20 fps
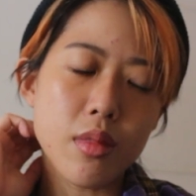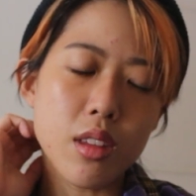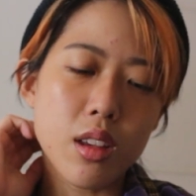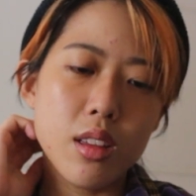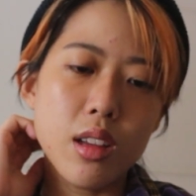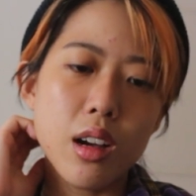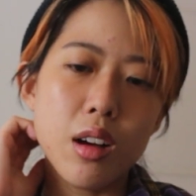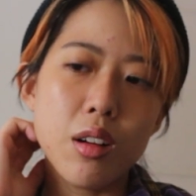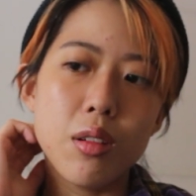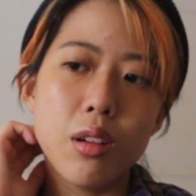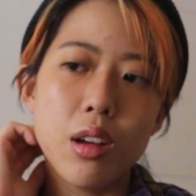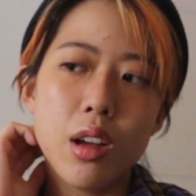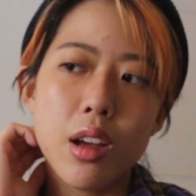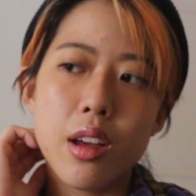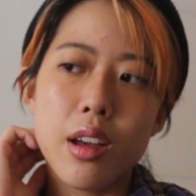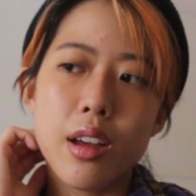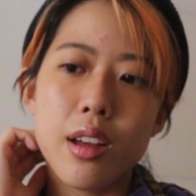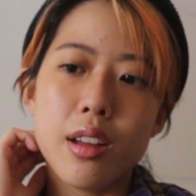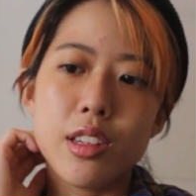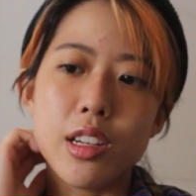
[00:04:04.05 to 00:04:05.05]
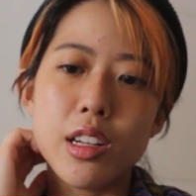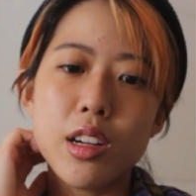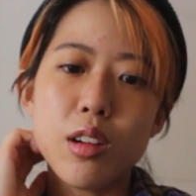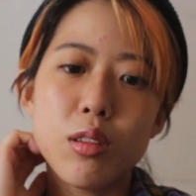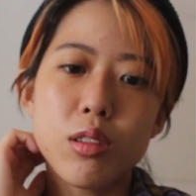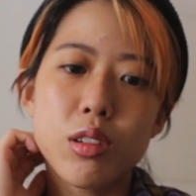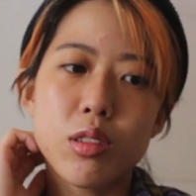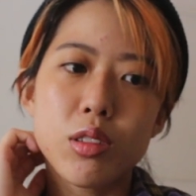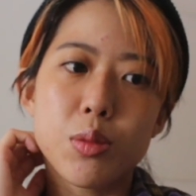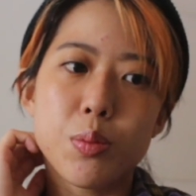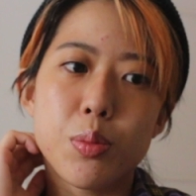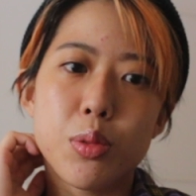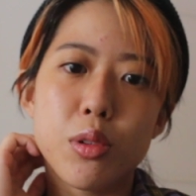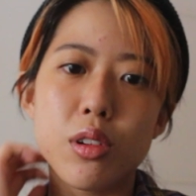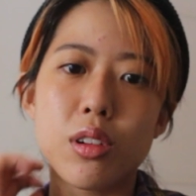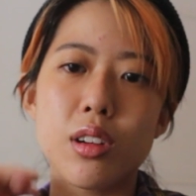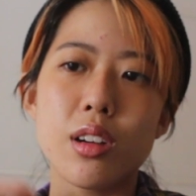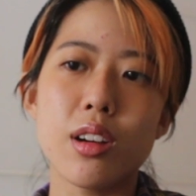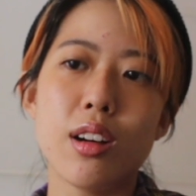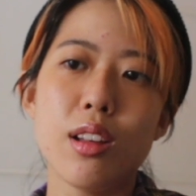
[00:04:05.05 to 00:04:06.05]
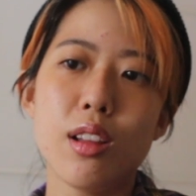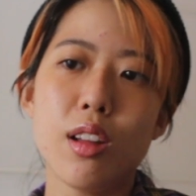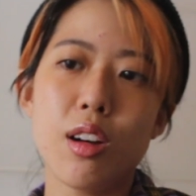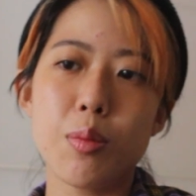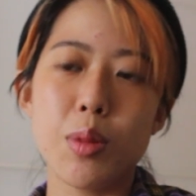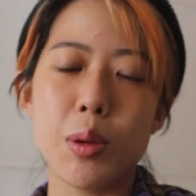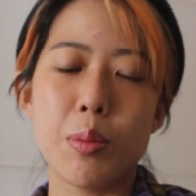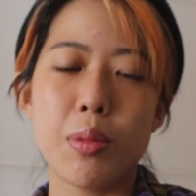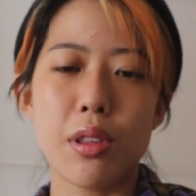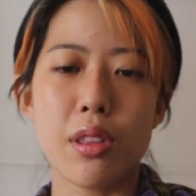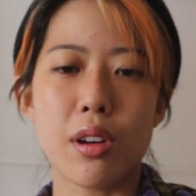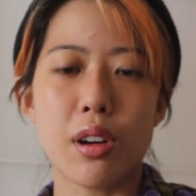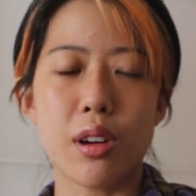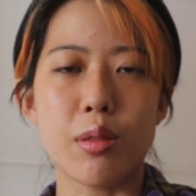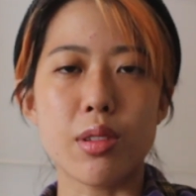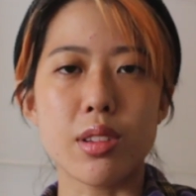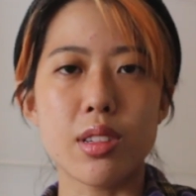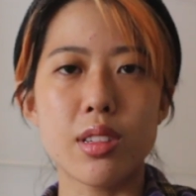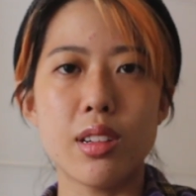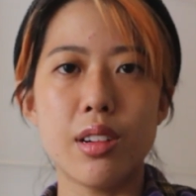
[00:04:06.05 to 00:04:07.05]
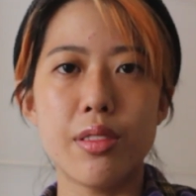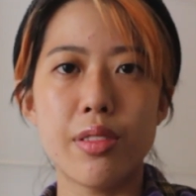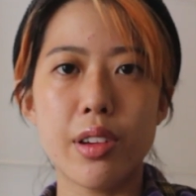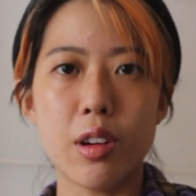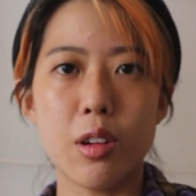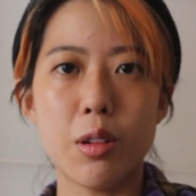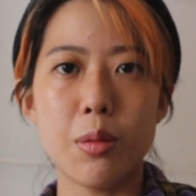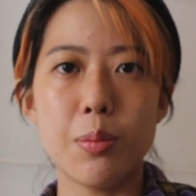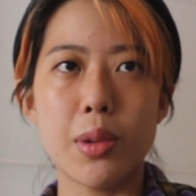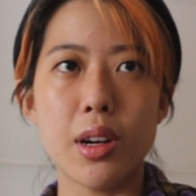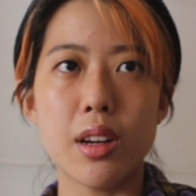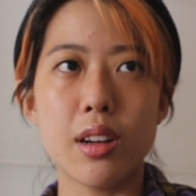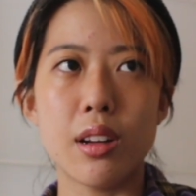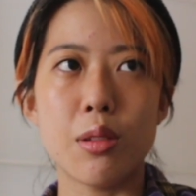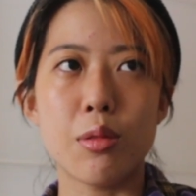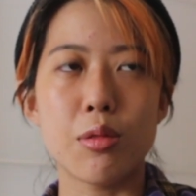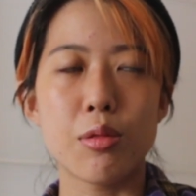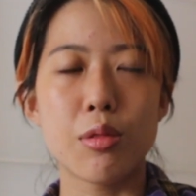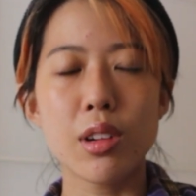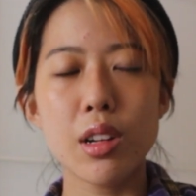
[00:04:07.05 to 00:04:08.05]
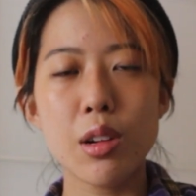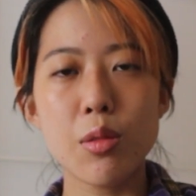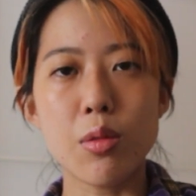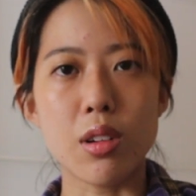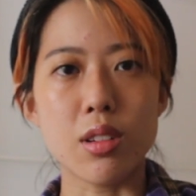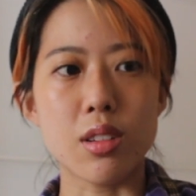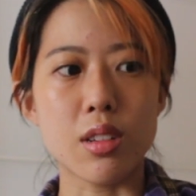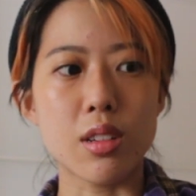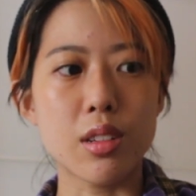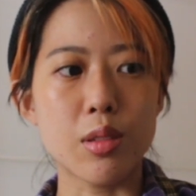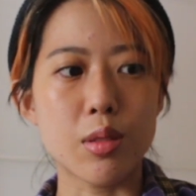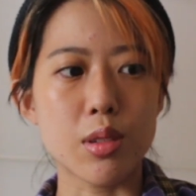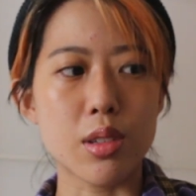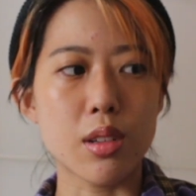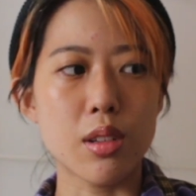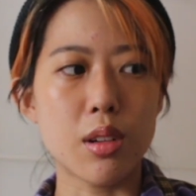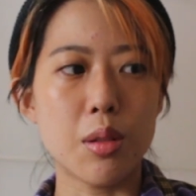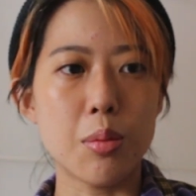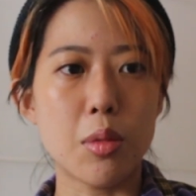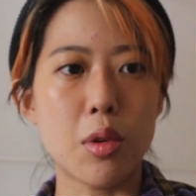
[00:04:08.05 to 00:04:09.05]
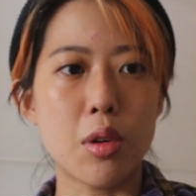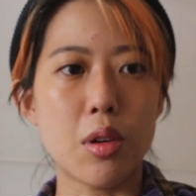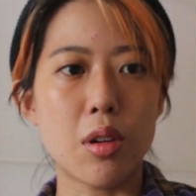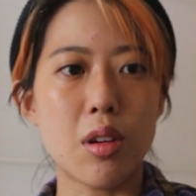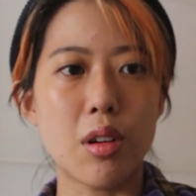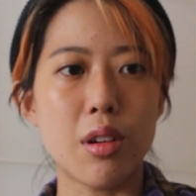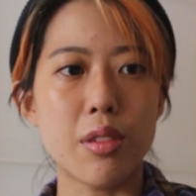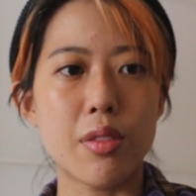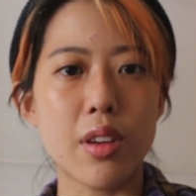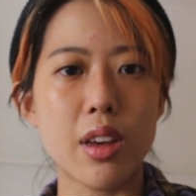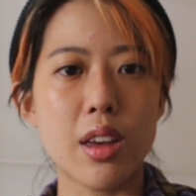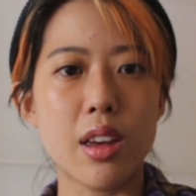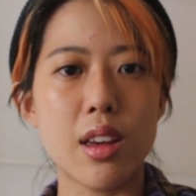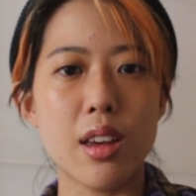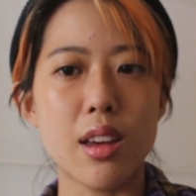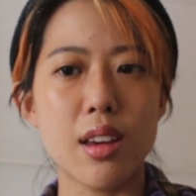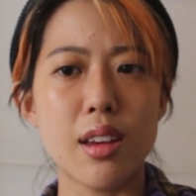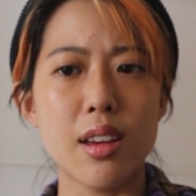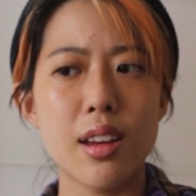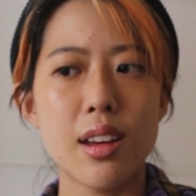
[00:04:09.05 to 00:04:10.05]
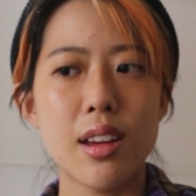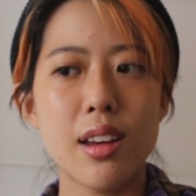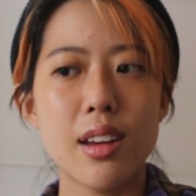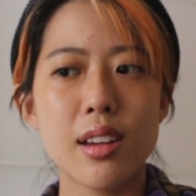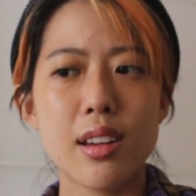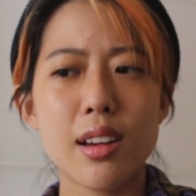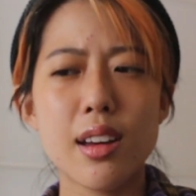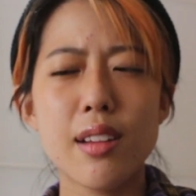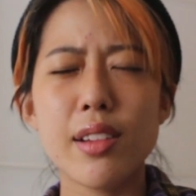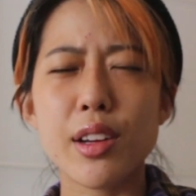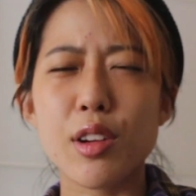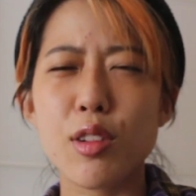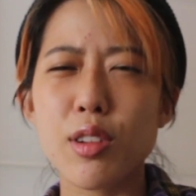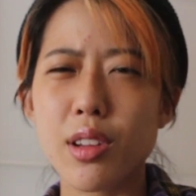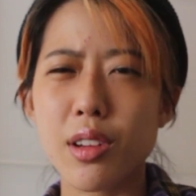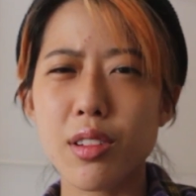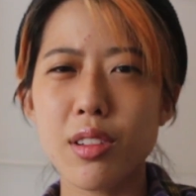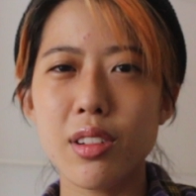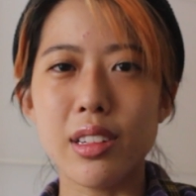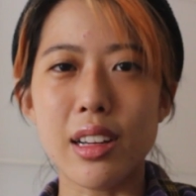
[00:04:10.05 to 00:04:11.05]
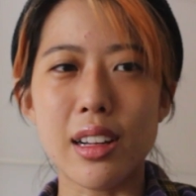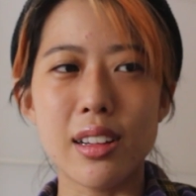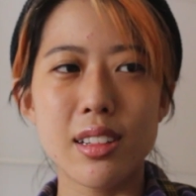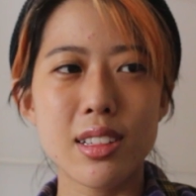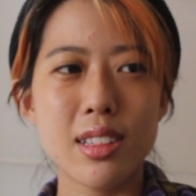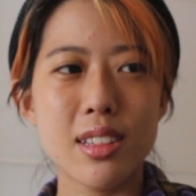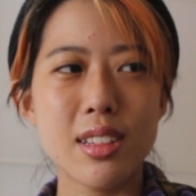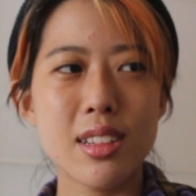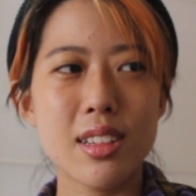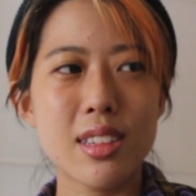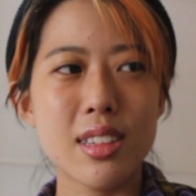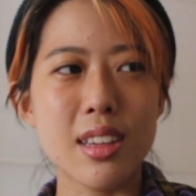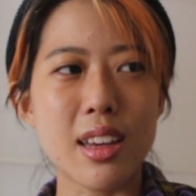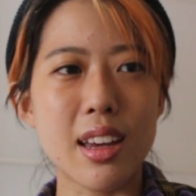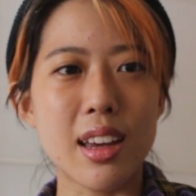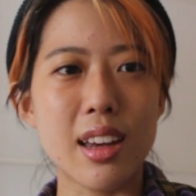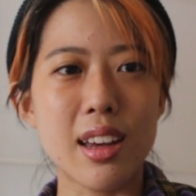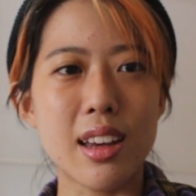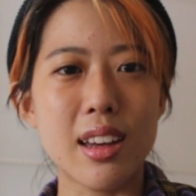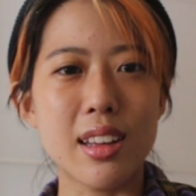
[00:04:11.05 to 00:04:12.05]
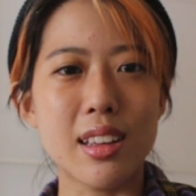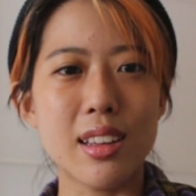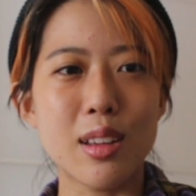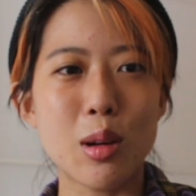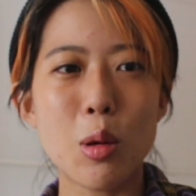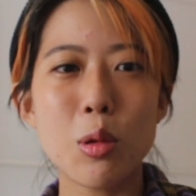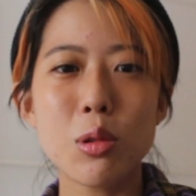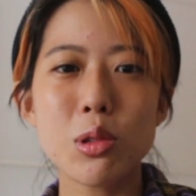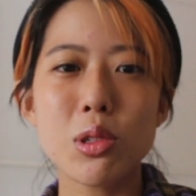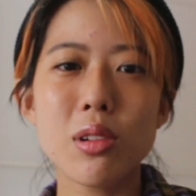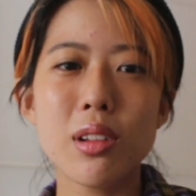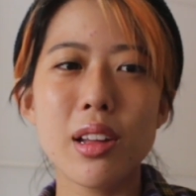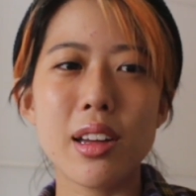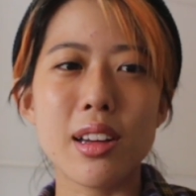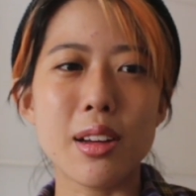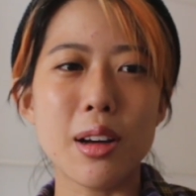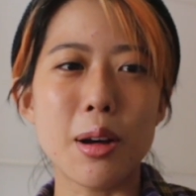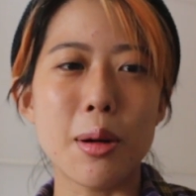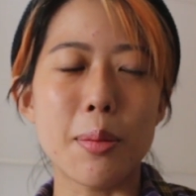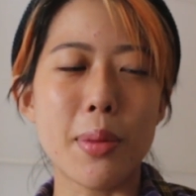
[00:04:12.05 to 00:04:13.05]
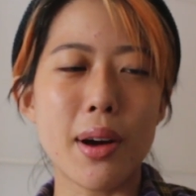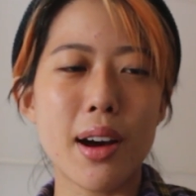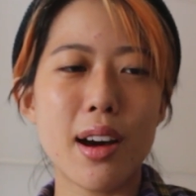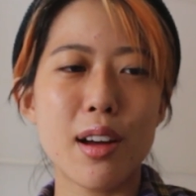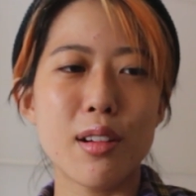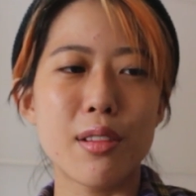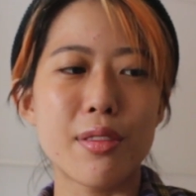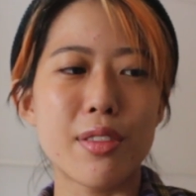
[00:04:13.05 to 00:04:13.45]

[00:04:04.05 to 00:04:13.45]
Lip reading: Now, Jenny Odell's book, a lot of people thought it was self-help, but it really wasn't. It was a lot more of a kind of like critical analysis, and also like a part of